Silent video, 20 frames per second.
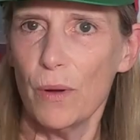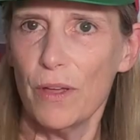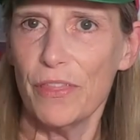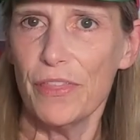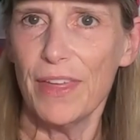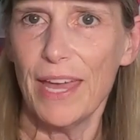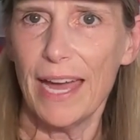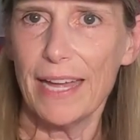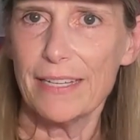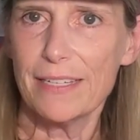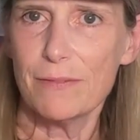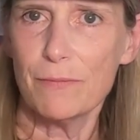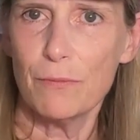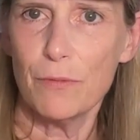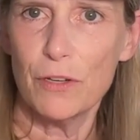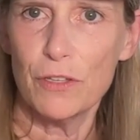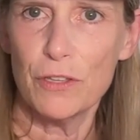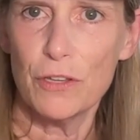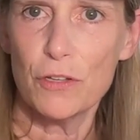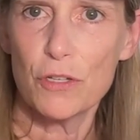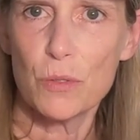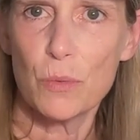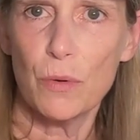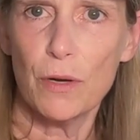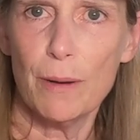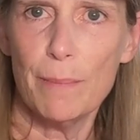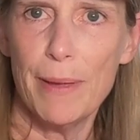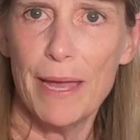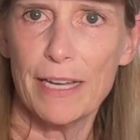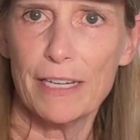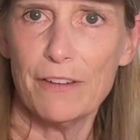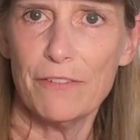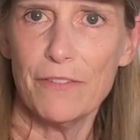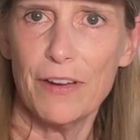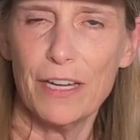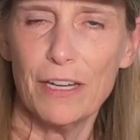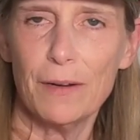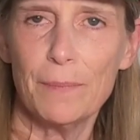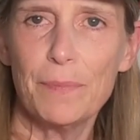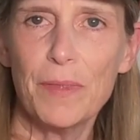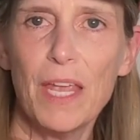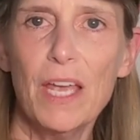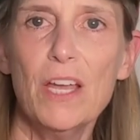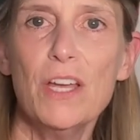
with that, with your square magnifier.